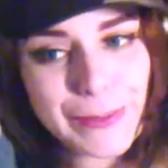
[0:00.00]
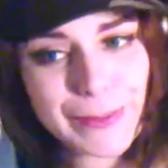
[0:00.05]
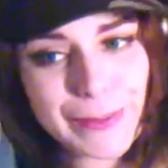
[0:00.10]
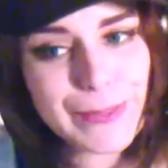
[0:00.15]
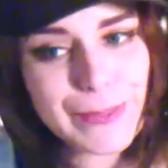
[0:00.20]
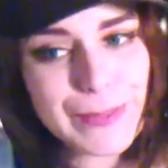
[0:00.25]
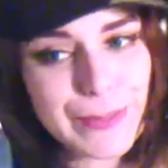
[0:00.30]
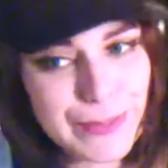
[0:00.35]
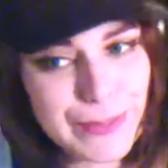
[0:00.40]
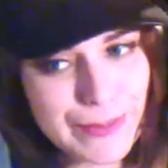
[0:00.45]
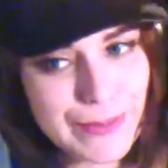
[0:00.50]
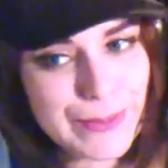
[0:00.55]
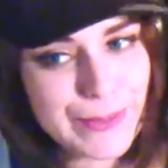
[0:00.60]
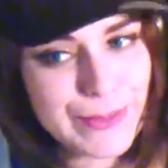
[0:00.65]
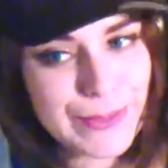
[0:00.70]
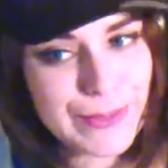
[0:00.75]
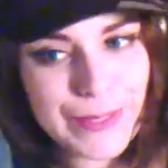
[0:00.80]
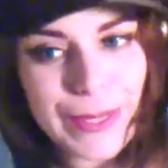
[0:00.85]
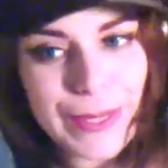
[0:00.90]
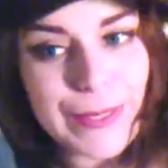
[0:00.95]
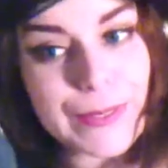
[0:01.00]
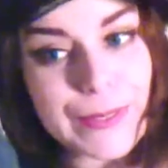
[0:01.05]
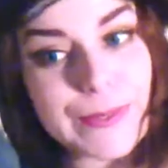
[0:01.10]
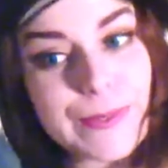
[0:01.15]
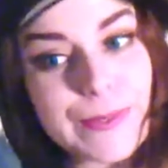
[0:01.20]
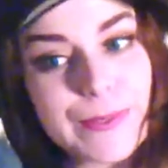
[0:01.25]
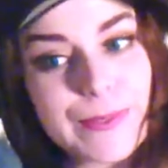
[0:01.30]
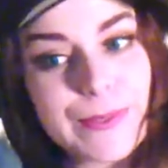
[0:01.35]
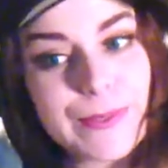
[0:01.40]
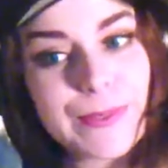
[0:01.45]
is naked.
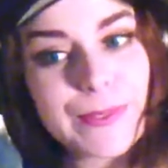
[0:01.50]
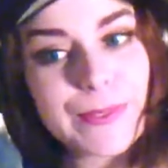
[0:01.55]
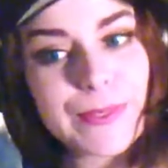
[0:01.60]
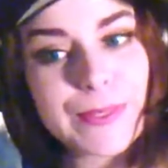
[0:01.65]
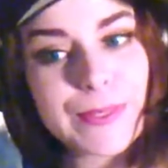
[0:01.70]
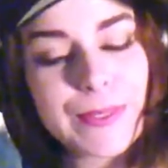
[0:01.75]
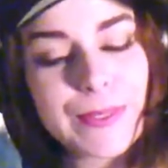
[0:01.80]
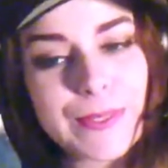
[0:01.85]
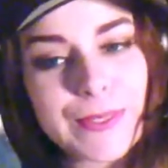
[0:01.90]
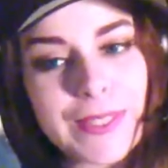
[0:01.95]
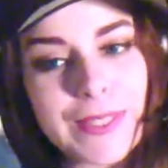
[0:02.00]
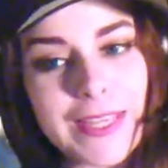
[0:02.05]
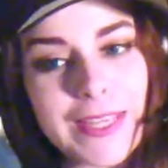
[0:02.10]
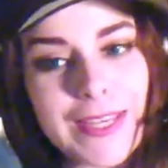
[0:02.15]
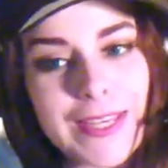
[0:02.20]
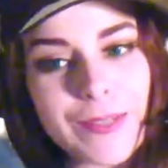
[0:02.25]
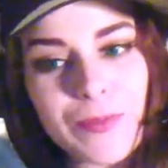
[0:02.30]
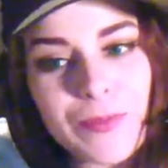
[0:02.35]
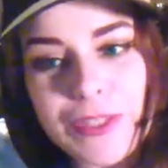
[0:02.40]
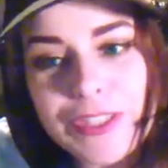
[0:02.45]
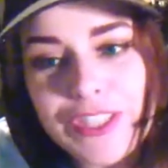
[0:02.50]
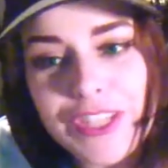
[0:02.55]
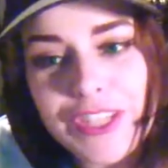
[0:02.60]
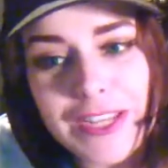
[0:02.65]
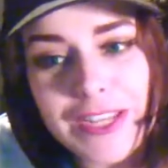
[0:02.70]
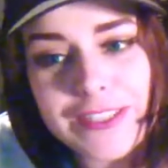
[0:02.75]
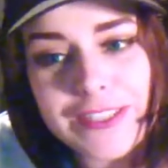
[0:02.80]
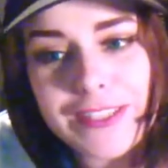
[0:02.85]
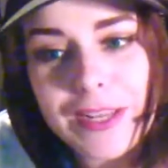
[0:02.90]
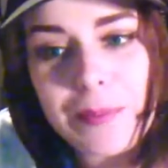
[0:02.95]
And we
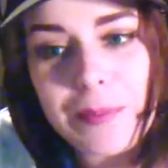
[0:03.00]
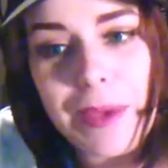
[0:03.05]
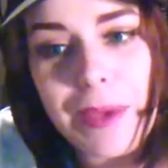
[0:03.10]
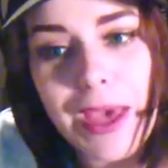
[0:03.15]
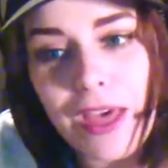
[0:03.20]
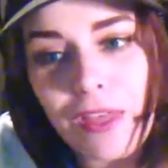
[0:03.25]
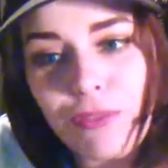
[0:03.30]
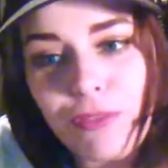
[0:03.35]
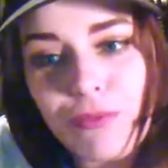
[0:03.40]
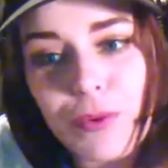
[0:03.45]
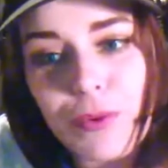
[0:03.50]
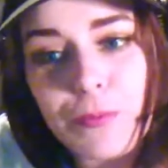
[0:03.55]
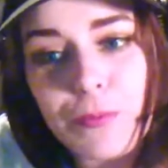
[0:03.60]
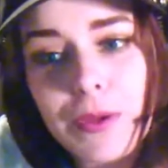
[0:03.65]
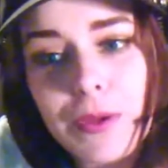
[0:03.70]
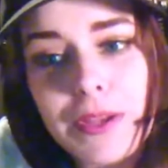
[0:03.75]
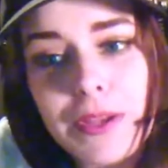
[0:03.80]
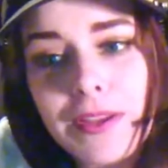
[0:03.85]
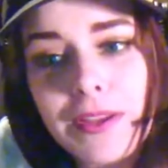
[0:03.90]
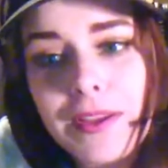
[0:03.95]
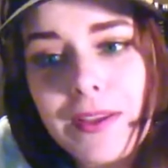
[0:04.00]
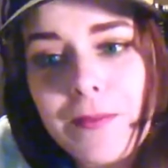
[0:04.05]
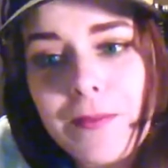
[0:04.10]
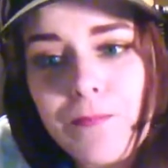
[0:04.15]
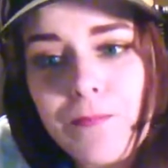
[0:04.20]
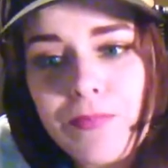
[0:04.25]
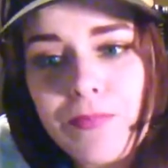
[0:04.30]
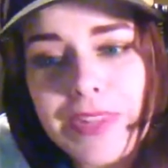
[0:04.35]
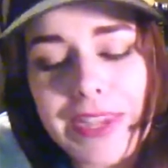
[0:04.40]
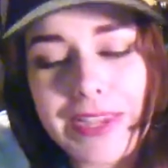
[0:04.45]
changed in a bathroom.
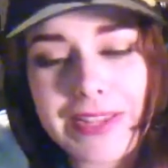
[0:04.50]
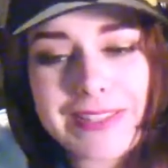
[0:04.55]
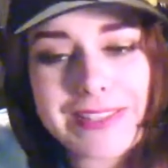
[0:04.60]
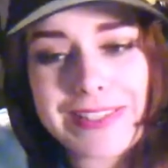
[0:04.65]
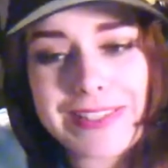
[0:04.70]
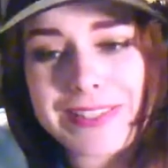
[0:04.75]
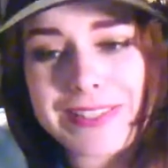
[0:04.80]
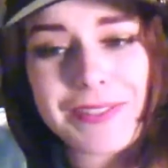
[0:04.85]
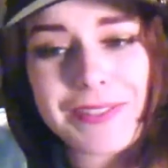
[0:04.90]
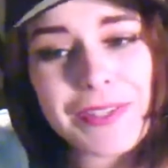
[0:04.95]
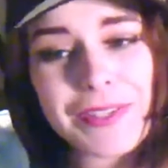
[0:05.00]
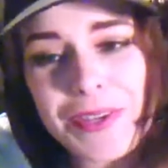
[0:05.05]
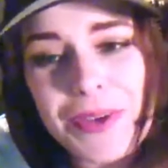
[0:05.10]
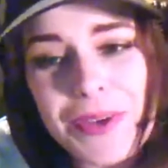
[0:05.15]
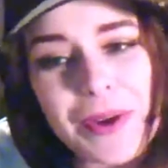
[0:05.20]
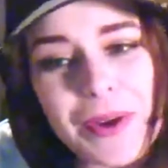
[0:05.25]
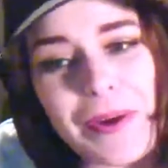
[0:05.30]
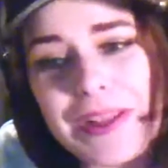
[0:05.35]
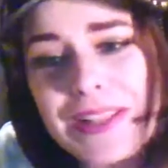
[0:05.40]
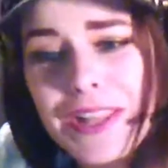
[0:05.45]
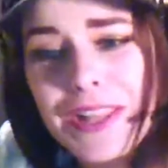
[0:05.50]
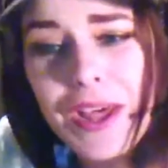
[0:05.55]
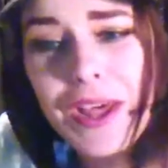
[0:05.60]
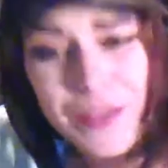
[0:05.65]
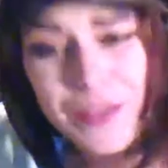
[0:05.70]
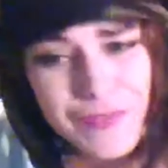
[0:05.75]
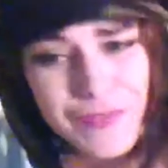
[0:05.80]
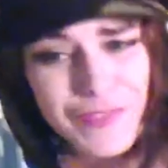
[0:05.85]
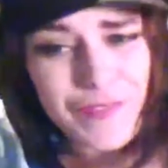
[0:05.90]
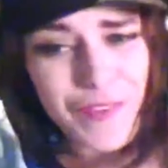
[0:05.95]
And, a lot
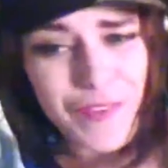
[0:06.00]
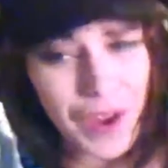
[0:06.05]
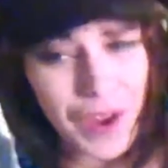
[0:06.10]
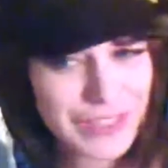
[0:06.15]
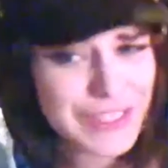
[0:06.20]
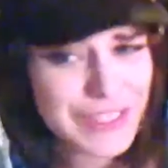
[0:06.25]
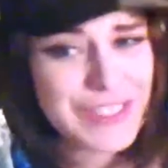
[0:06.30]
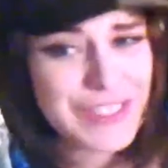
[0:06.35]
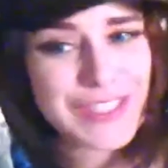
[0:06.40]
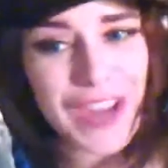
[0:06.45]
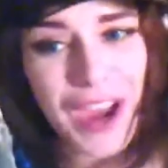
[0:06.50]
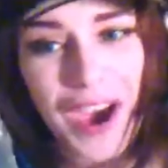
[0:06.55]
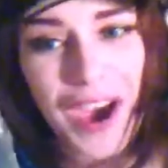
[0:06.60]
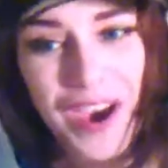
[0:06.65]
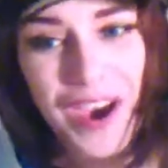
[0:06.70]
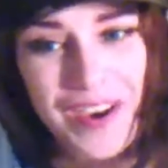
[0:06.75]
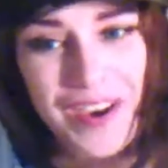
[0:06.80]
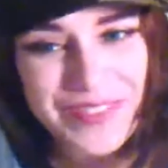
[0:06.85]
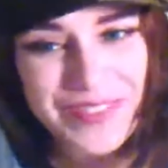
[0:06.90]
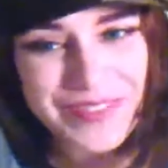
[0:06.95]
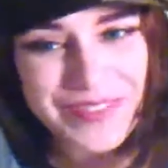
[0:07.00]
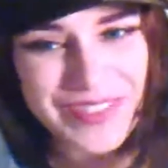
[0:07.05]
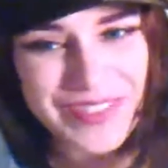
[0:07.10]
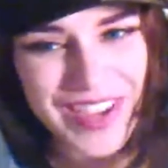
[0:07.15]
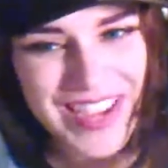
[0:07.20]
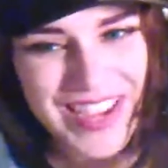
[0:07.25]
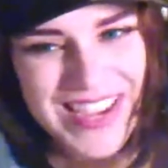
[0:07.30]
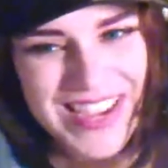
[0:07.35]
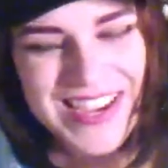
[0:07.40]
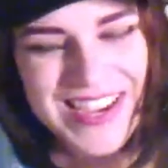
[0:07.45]
of fun stuff.
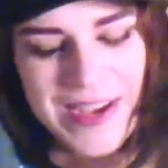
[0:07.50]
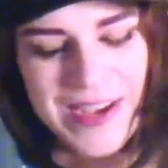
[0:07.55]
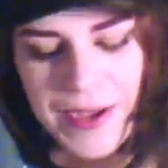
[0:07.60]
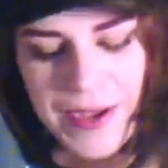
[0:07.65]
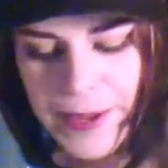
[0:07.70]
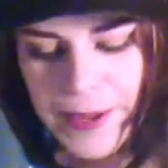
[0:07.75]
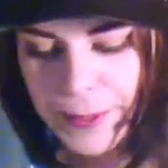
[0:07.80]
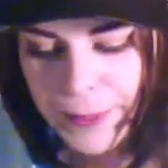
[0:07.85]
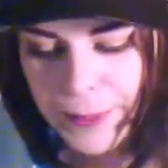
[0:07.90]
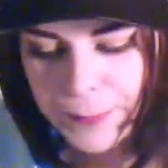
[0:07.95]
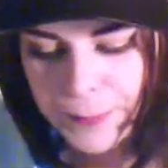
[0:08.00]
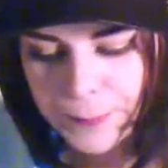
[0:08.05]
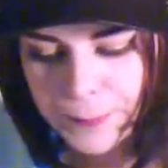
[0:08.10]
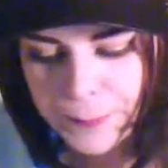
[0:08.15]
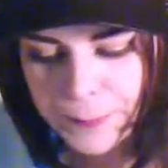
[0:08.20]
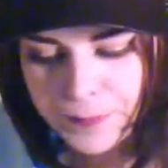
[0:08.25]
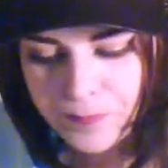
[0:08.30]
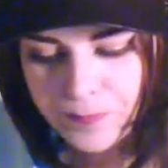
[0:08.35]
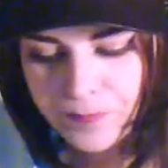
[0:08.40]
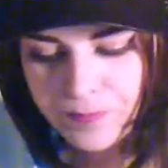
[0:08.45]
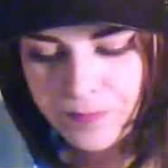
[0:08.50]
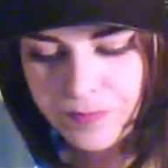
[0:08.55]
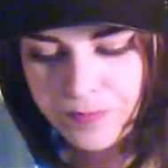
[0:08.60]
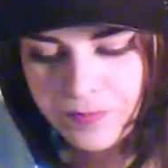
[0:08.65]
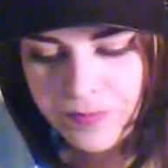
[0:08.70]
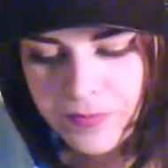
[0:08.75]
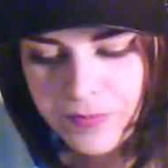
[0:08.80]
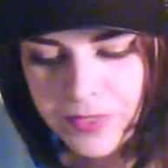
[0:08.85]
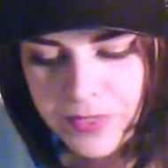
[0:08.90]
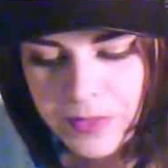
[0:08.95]

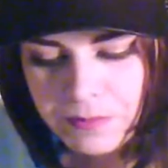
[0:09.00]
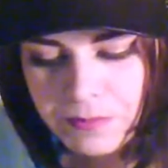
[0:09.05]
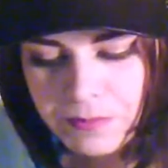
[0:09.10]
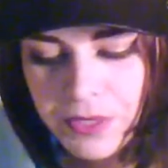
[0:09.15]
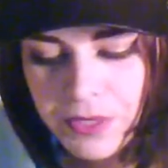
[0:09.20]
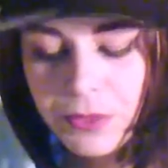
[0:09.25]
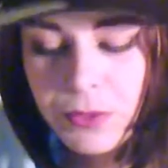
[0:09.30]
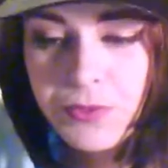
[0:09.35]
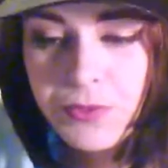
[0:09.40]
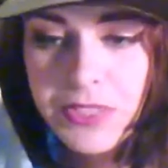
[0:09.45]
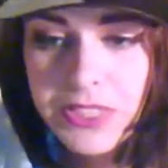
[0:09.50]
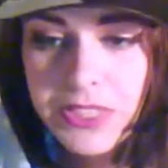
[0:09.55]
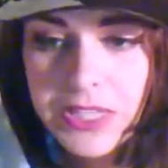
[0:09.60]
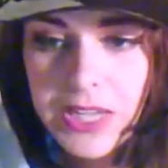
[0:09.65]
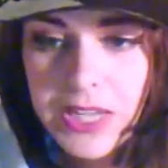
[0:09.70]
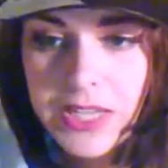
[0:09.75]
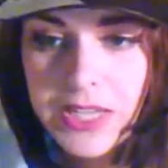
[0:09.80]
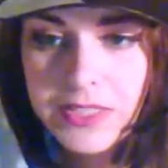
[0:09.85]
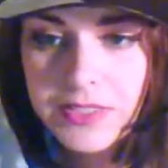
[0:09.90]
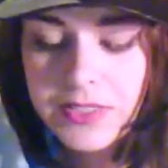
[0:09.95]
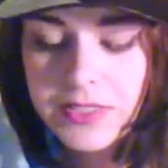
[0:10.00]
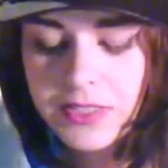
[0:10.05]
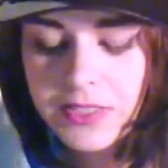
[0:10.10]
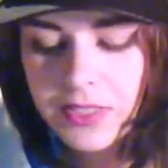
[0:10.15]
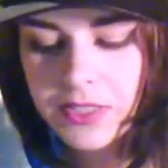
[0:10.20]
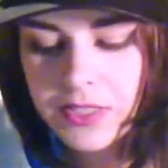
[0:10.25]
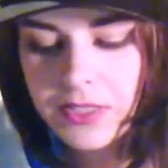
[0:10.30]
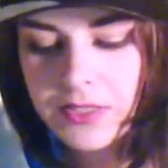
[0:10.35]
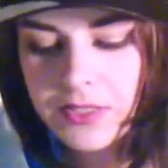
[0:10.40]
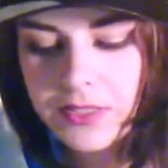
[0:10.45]
But it was really nice,
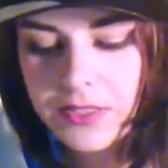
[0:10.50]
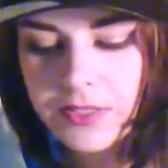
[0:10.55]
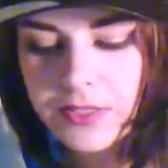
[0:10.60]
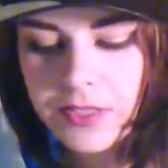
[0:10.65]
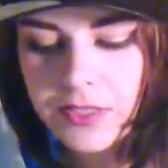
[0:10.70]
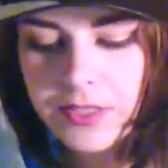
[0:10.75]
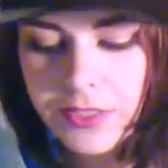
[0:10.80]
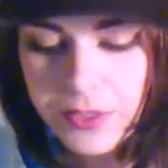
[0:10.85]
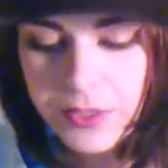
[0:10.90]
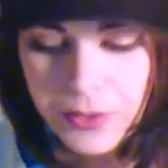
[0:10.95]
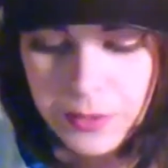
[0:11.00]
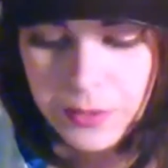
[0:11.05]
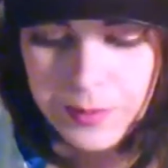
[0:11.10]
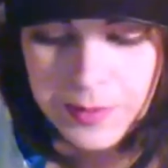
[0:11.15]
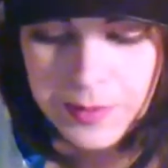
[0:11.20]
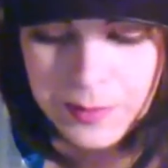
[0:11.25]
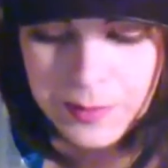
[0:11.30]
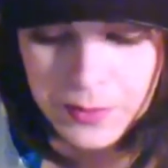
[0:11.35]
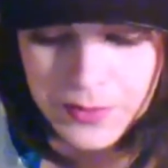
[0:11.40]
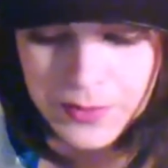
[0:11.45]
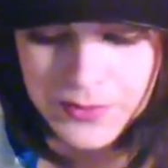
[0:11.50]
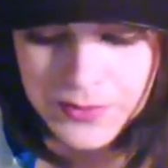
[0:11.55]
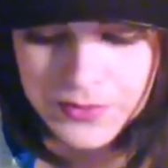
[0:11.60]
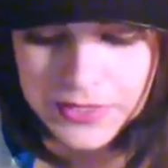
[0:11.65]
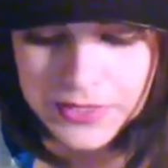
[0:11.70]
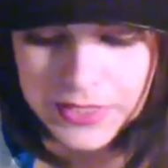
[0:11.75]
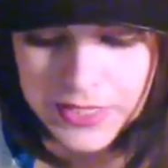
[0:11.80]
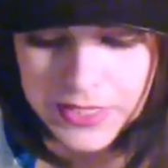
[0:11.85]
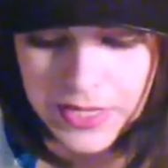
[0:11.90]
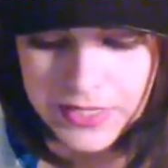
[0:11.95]
and the Thule people were
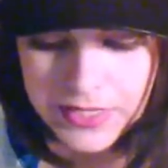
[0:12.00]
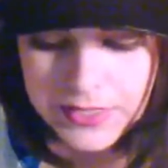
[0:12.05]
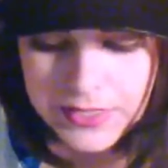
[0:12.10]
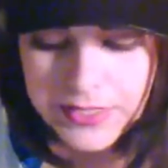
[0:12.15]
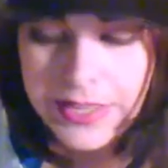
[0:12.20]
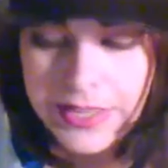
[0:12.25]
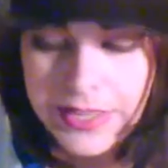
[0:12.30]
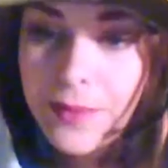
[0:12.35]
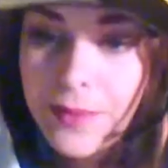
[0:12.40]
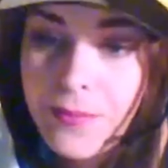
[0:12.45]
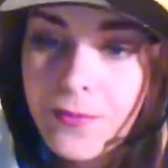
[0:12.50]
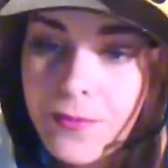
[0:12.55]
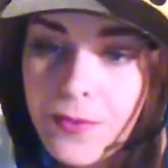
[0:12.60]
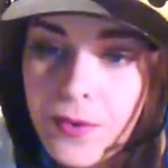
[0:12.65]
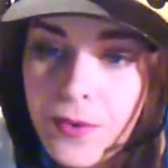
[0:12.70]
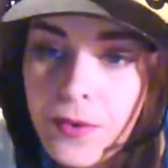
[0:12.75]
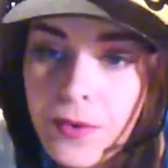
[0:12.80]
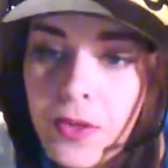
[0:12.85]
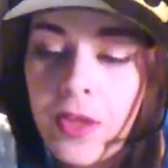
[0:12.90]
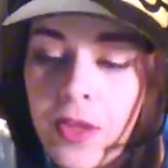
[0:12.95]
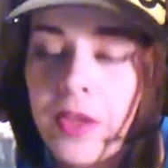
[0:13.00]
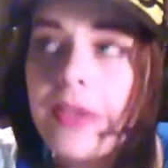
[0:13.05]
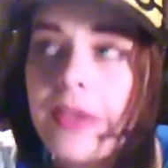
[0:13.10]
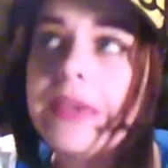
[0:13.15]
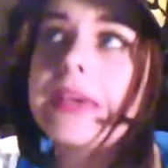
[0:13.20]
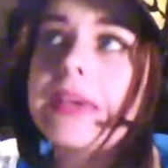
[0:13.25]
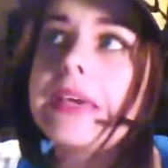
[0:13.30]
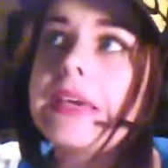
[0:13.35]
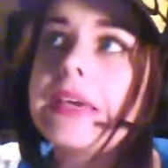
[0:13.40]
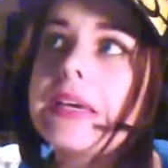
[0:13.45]
really nice and helpful,
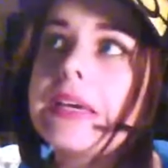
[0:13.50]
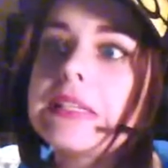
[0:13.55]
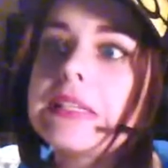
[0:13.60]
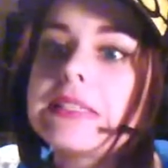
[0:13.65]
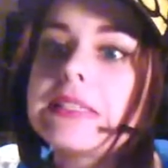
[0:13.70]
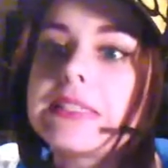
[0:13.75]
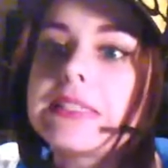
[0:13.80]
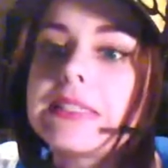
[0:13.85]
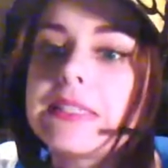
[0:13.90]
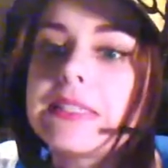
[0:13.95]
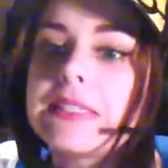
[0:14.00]
and